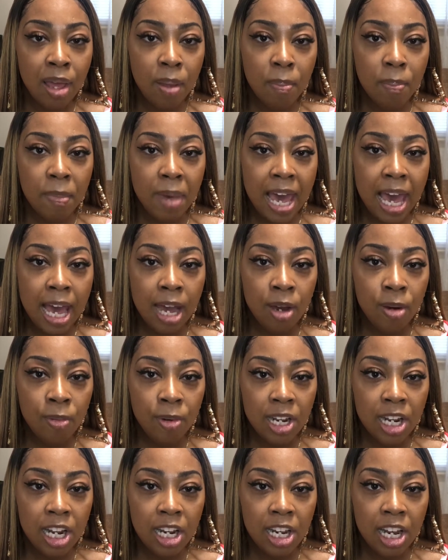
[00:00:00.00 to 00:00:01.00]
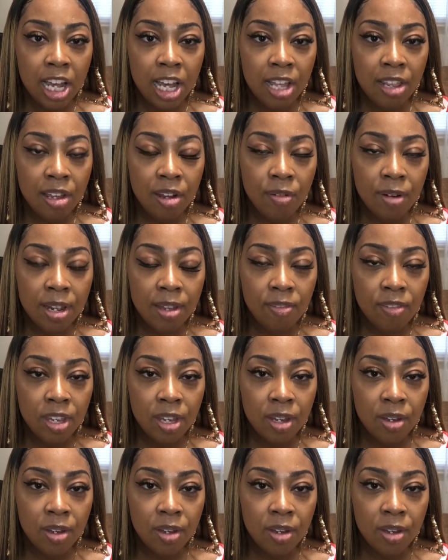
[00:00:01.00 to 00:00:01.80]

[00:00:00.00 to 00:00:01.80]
back with another review.